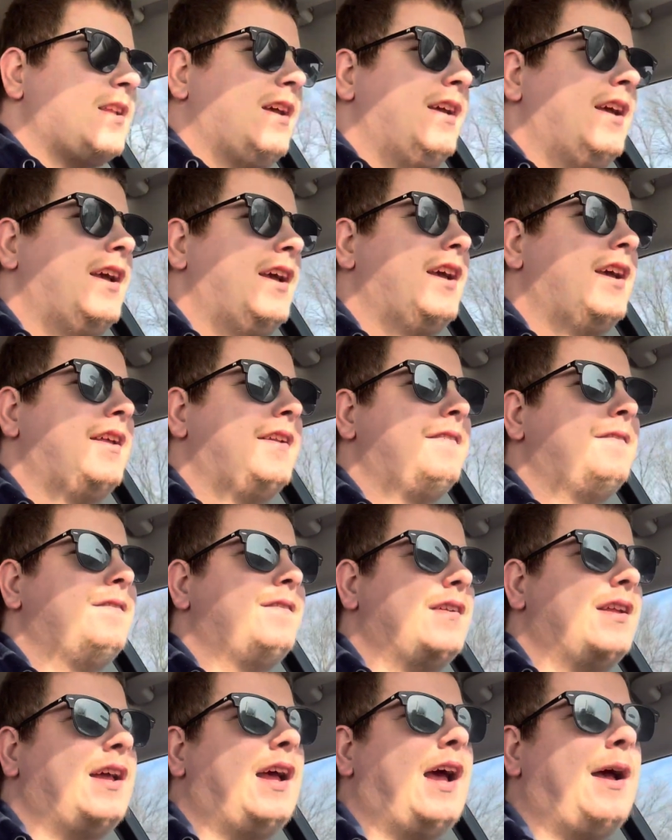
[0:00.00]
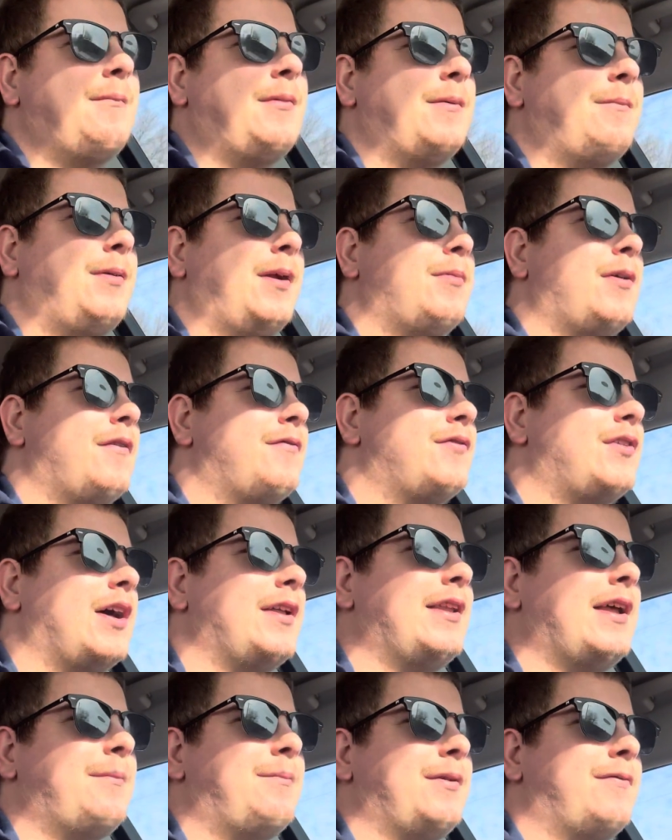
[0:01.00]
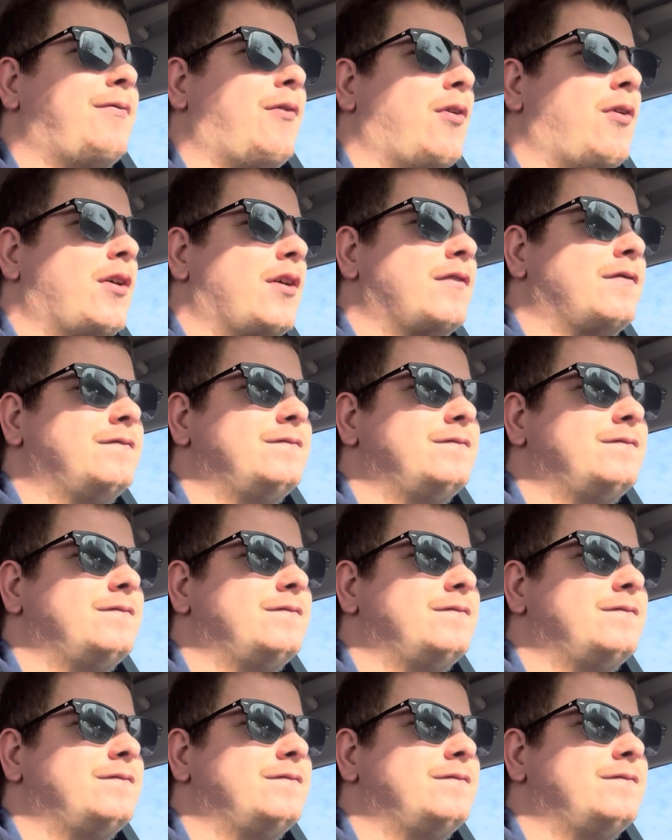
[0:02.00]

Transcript: And I mean, people have done that before